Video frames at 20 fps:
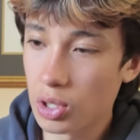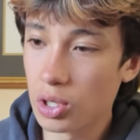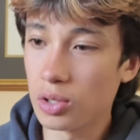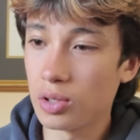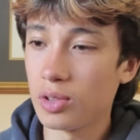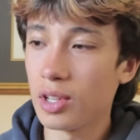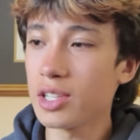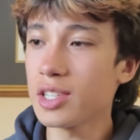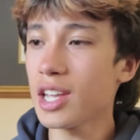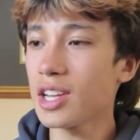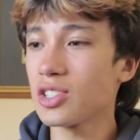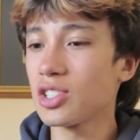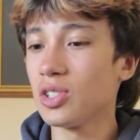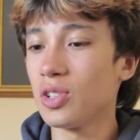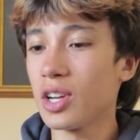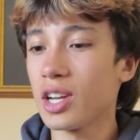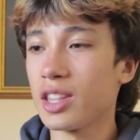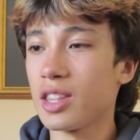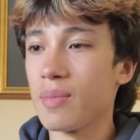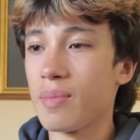Well, let's actually
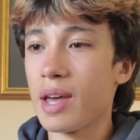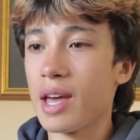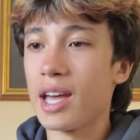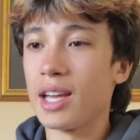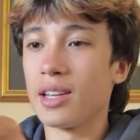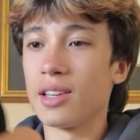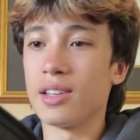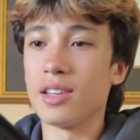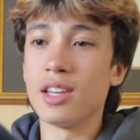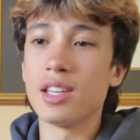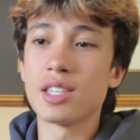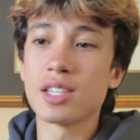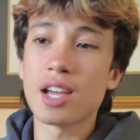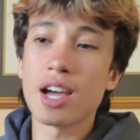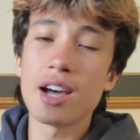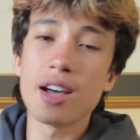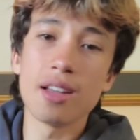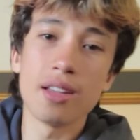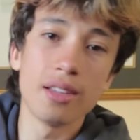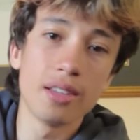look at the bag. It's
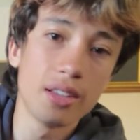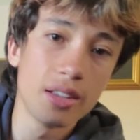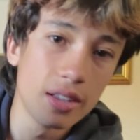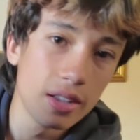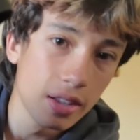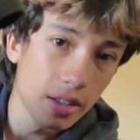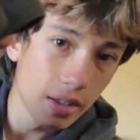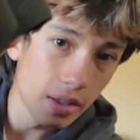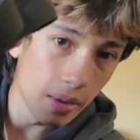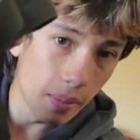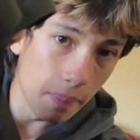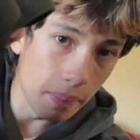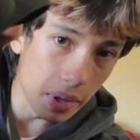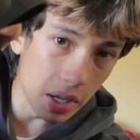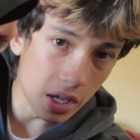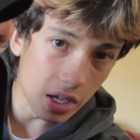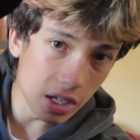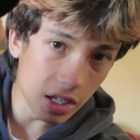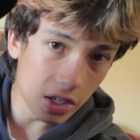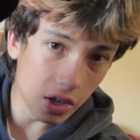got
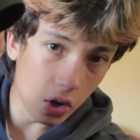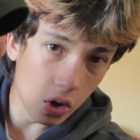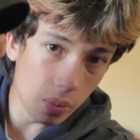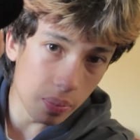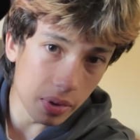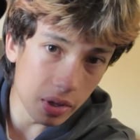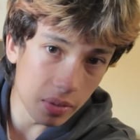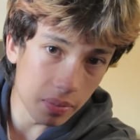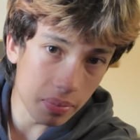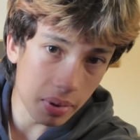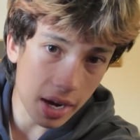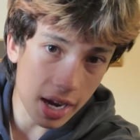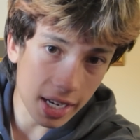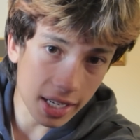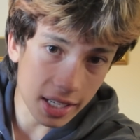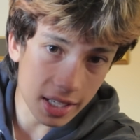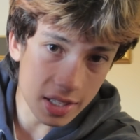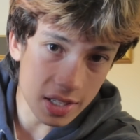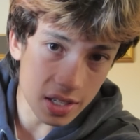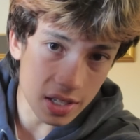big open
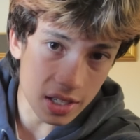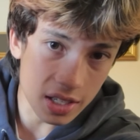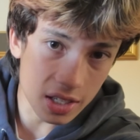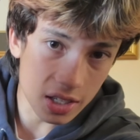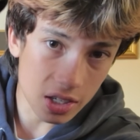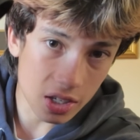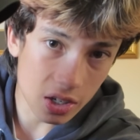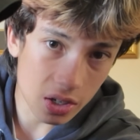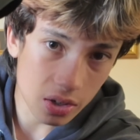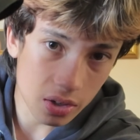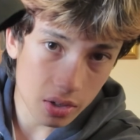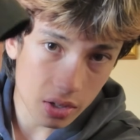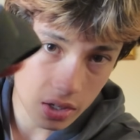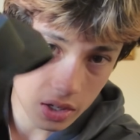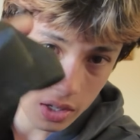pockets in here.